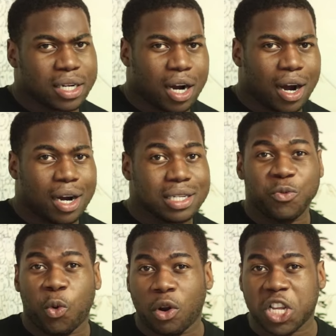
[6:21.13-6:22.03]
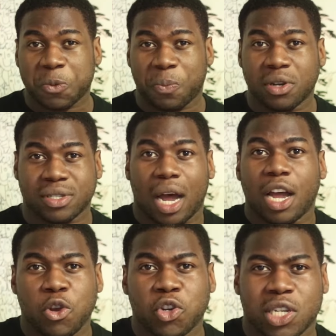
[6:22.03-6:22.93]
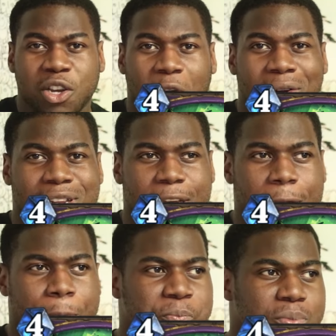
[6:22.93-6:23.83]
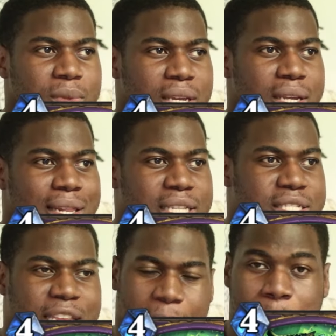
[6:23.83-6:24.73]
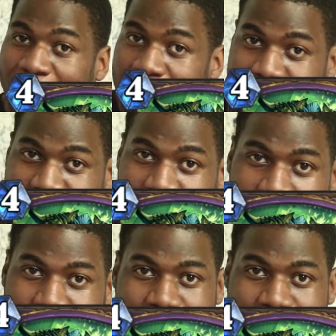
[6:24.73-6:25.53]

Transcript: card and warlock spells are usually on the, let's say, bad side.